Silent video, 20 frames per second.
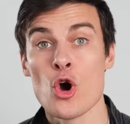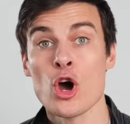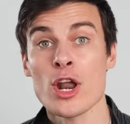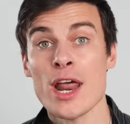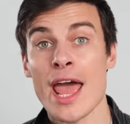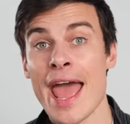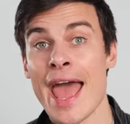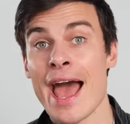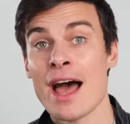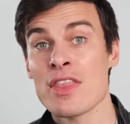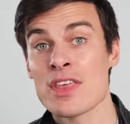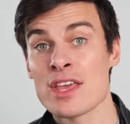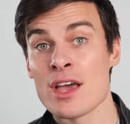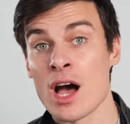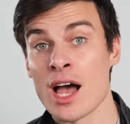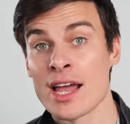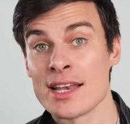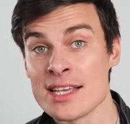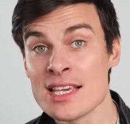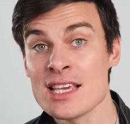got out the
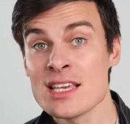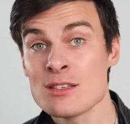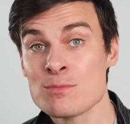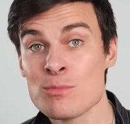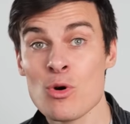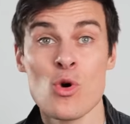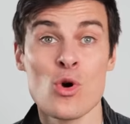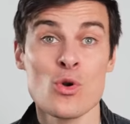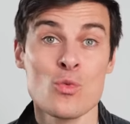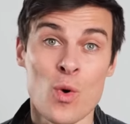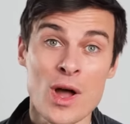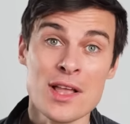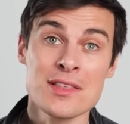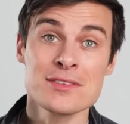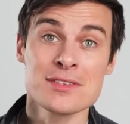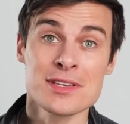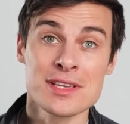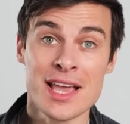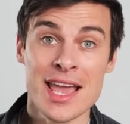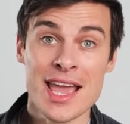ideas board
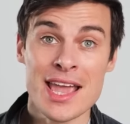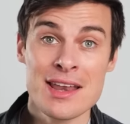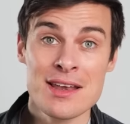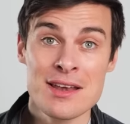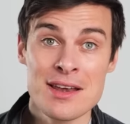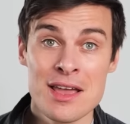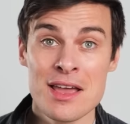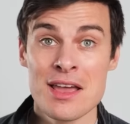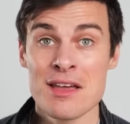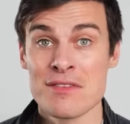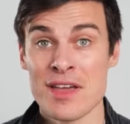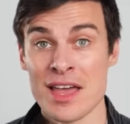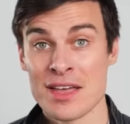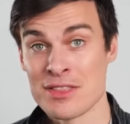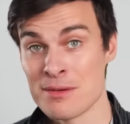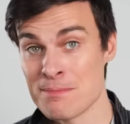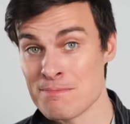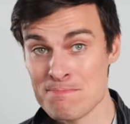once again, found the